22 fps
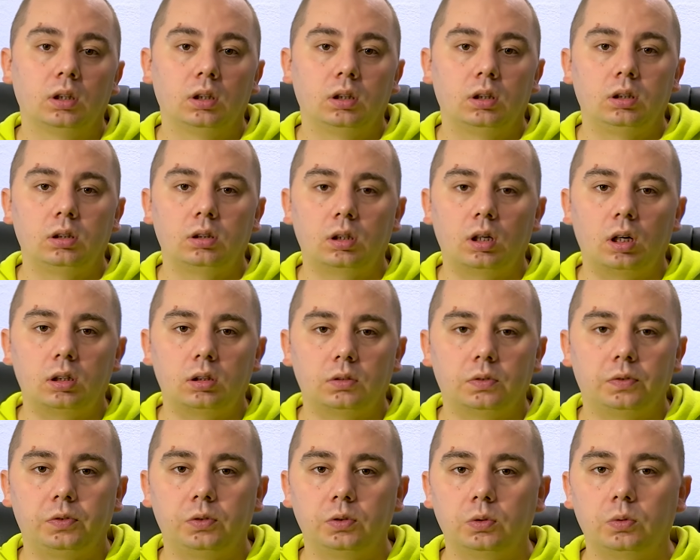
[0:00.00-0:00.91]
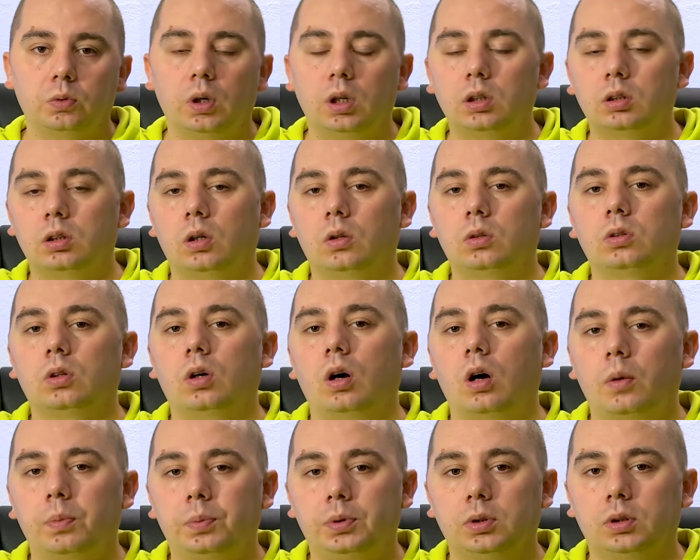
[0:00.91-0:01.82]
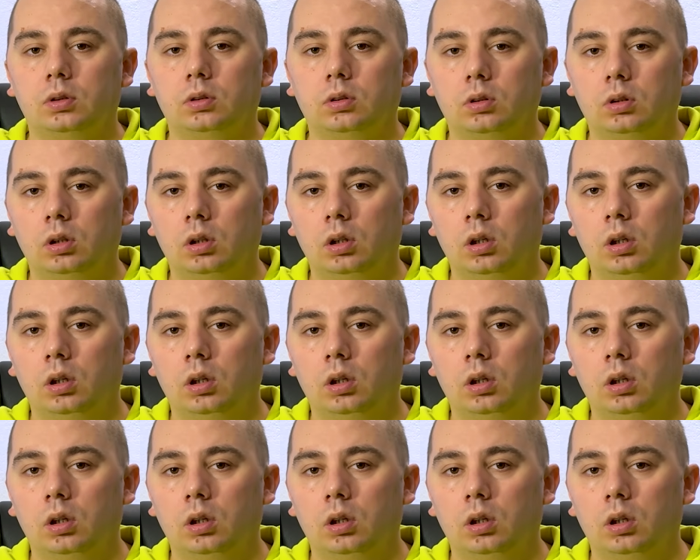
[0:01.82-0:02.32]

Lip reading: Here are a few well-known options.